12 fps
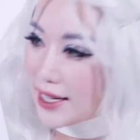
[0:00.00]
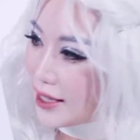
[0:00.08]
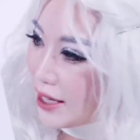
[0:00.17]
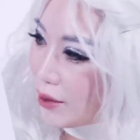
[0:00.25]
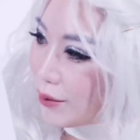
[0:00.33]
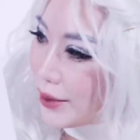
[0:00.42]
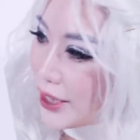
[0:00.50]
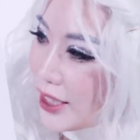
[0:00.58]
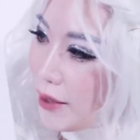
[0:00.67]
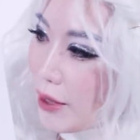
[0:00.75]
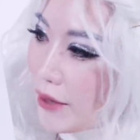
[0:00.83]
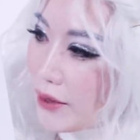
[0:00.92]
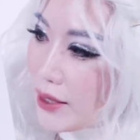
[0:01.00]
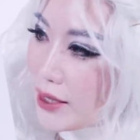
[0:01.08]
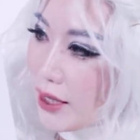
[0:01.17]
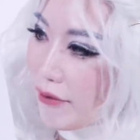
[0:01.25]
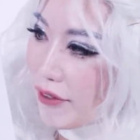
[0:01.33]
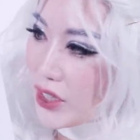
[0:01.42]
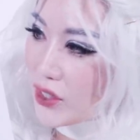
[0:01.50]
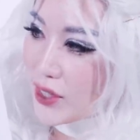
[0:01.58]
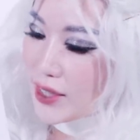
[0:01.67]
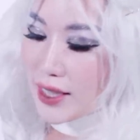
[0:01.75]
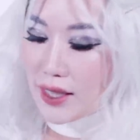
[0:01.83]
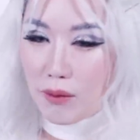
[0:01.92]
And then over here we have the sink
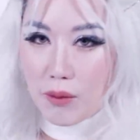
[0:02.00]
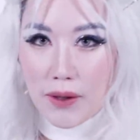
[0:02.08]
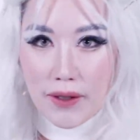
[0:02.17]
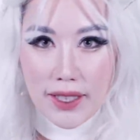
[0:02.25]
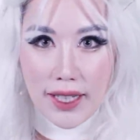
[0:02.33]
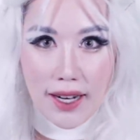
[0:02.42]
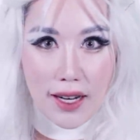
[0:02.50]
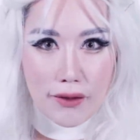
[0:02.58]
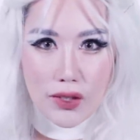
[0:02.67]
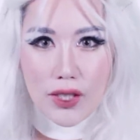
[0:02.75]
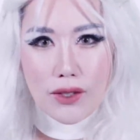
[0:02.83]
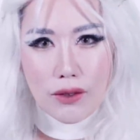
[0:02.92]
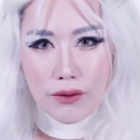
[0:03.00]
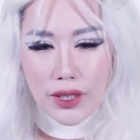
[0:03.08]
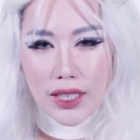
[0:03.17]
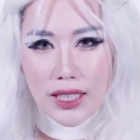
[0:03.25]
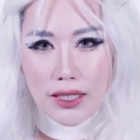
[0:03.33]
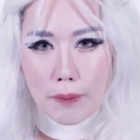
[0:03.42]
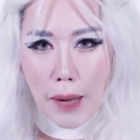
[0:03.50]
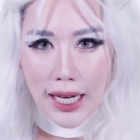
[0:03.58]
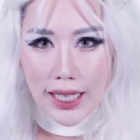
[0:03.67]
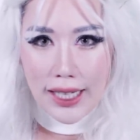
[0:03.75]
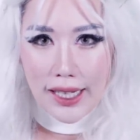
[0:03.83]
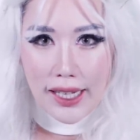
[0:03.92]
fixtures and the mirror that kind of just look really
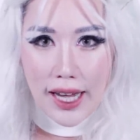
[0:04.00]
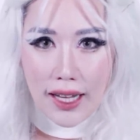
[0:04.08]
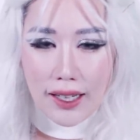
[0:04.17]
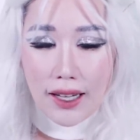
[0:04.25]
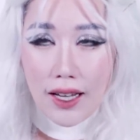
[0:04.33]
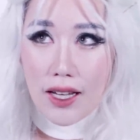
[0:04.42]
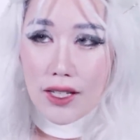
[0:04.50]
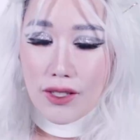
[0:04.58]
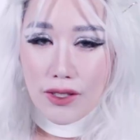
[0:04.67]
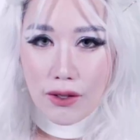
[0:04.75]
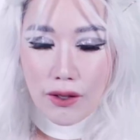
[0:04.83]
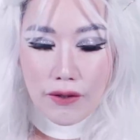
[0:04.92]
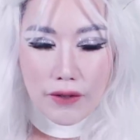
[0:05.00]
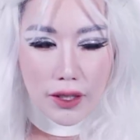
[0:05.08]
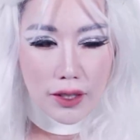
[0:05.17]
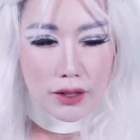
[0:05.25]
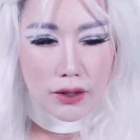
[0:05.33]
sparkly and silver.